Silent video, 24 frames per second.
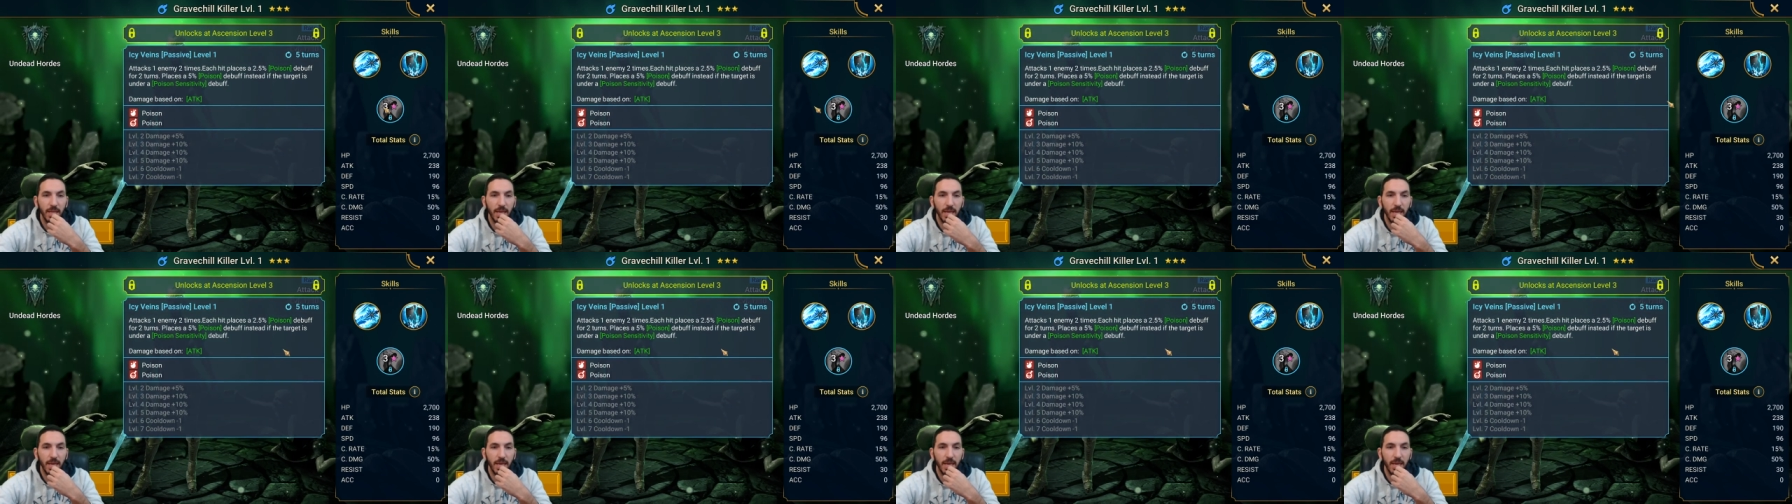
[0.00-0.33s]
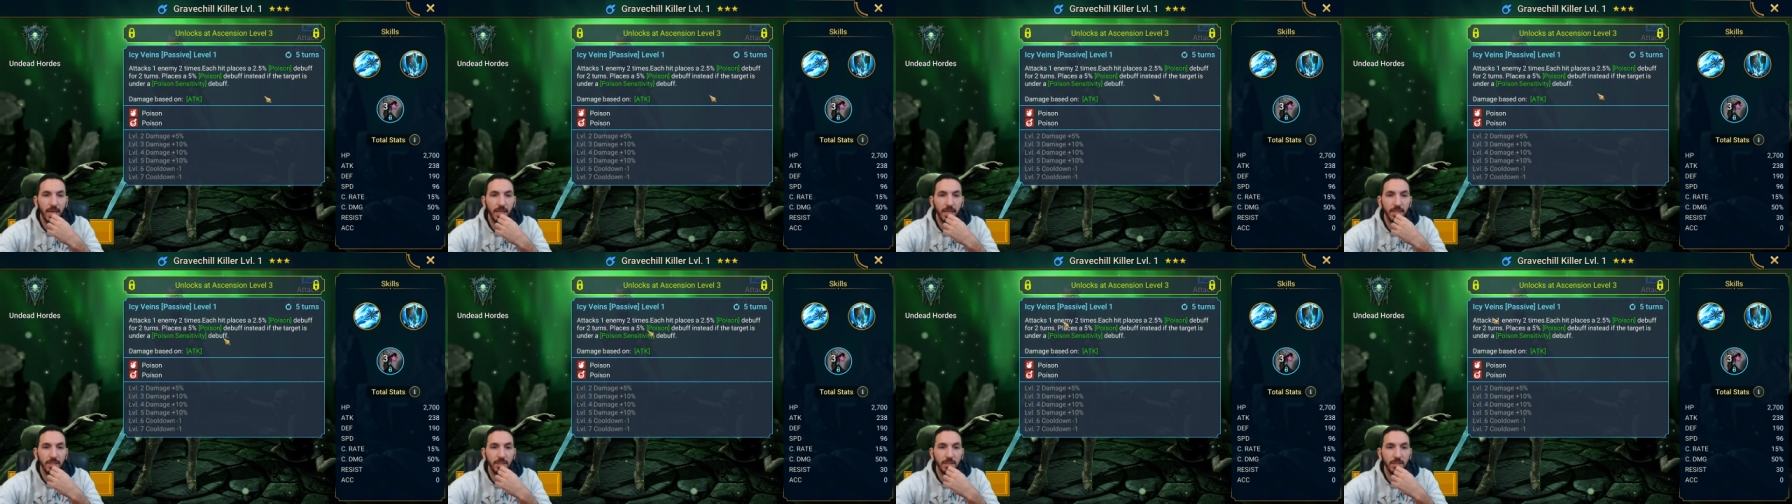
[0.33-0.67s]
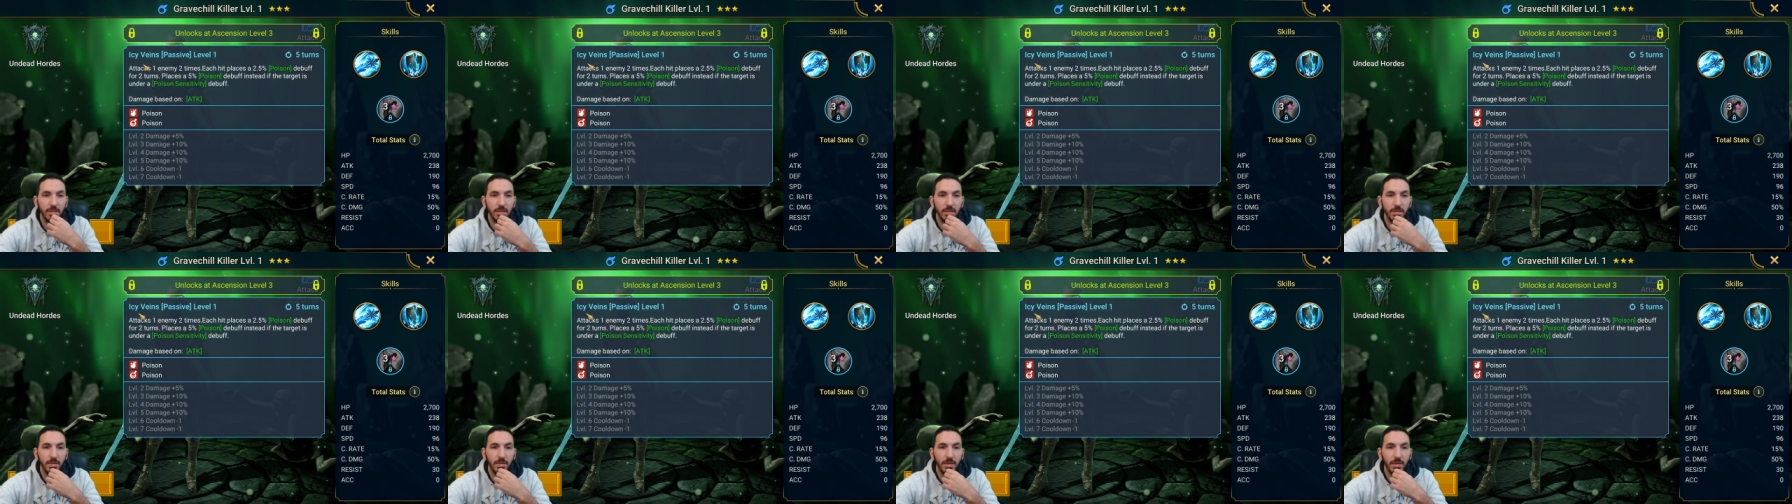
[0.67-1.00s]
And
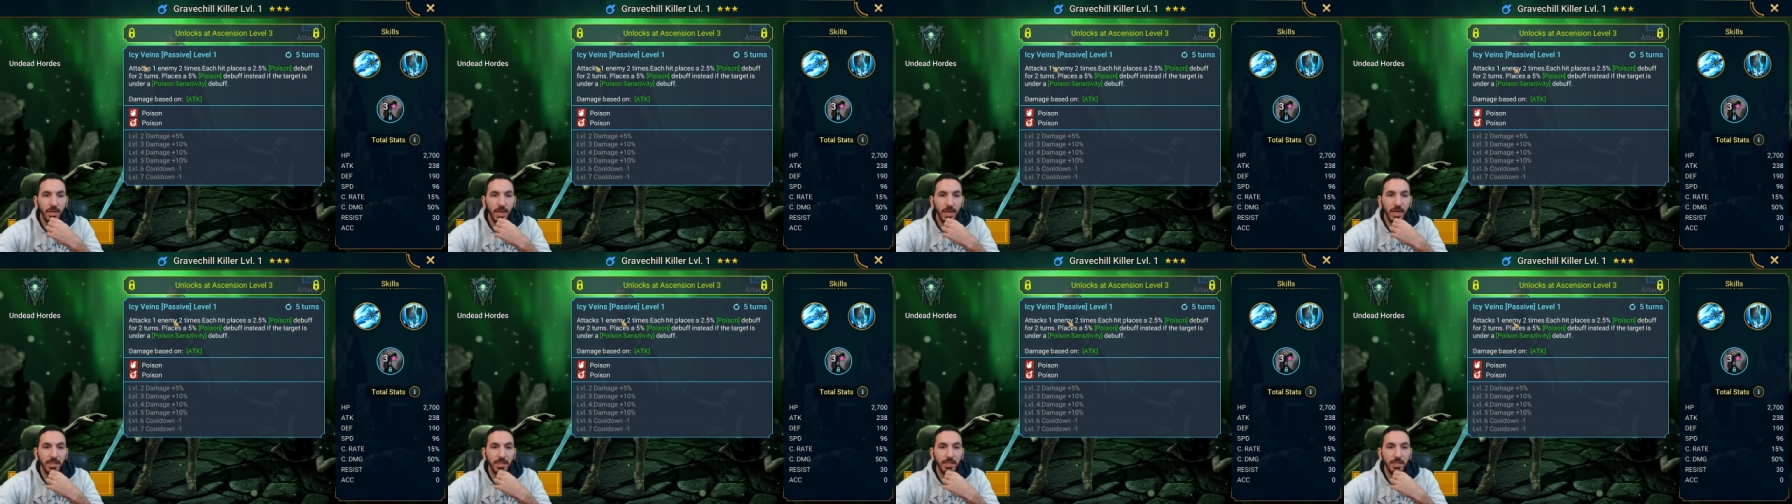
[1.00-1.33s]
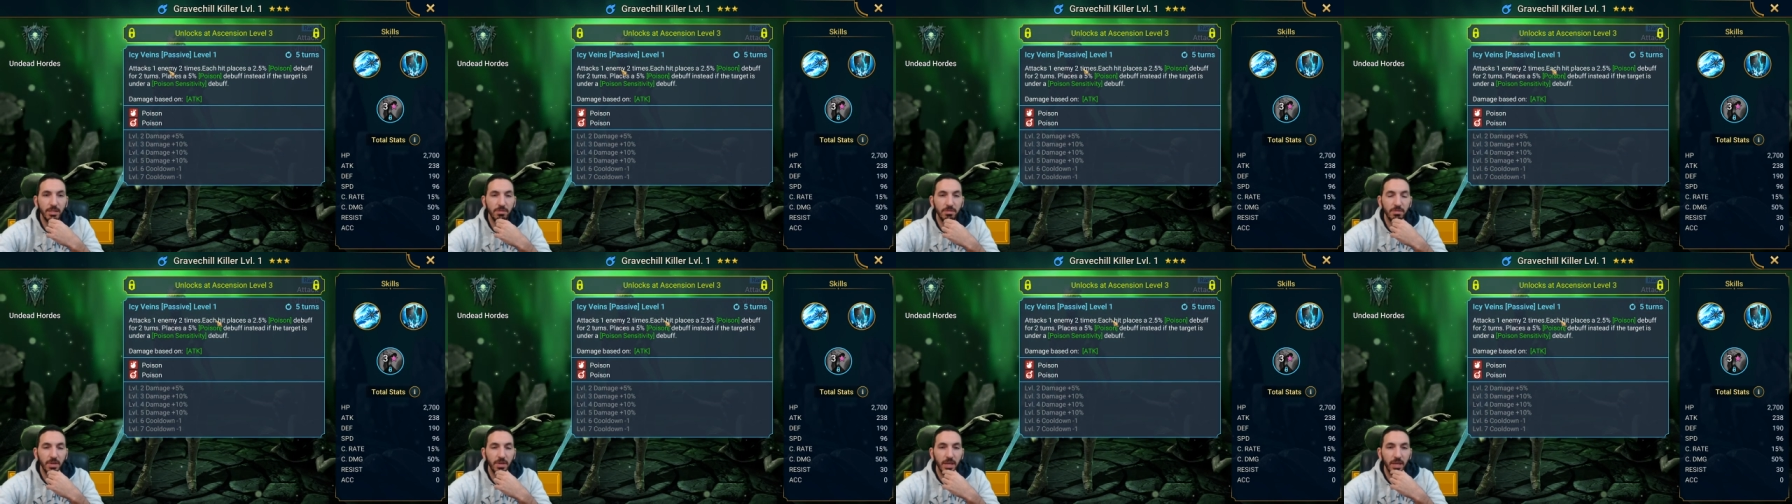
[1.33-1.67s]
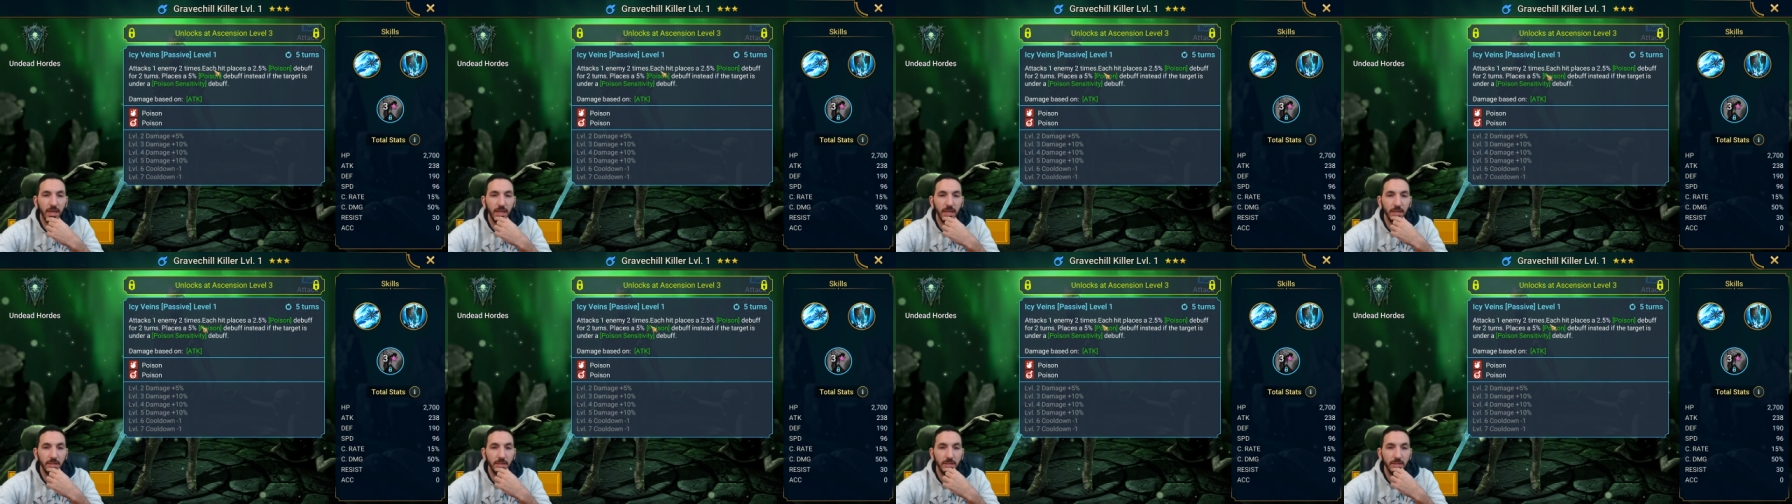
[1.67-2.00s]
Icy
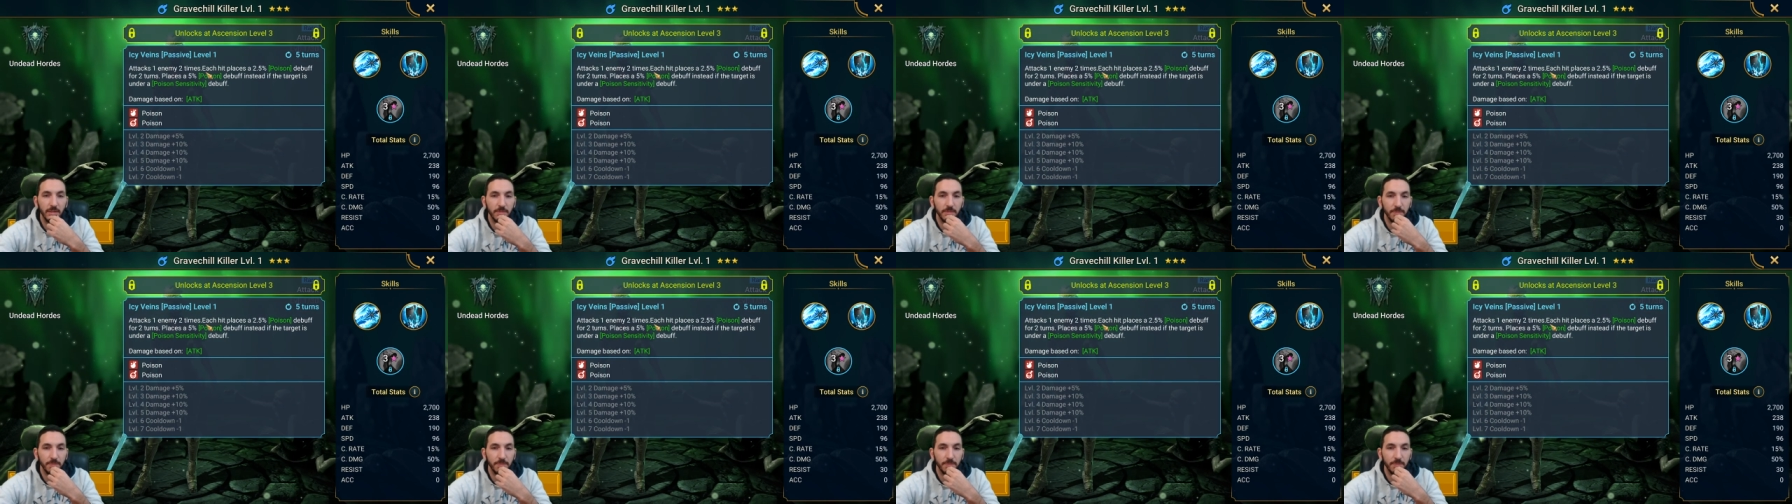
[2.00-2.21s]
Veins.